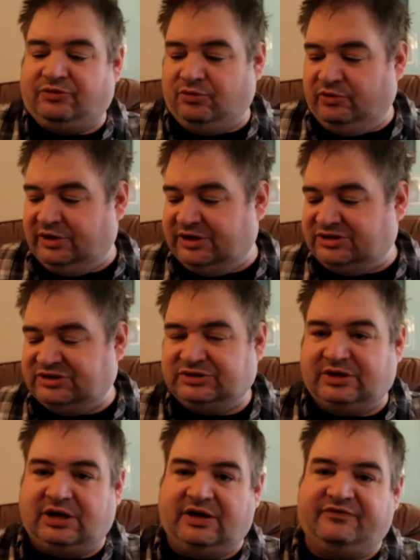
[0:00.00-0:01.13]
through this,
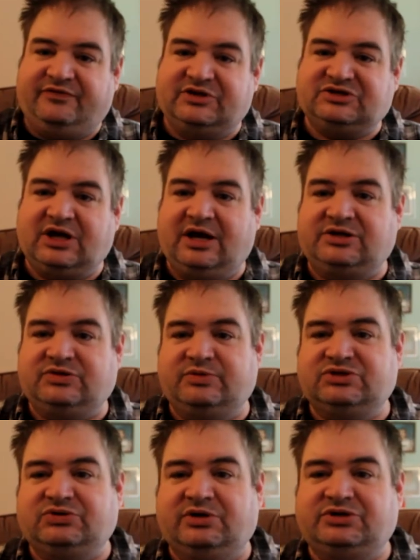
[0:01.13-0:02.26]
I've decided to
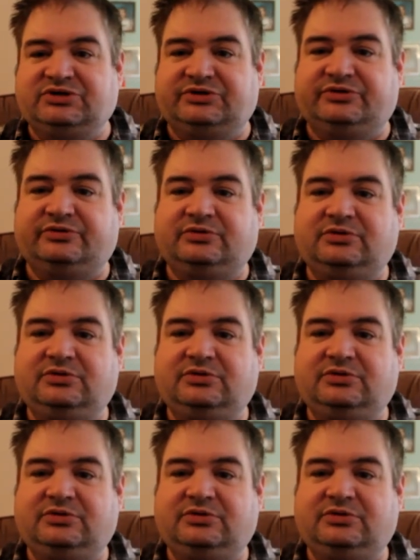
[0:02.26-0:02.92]
resort to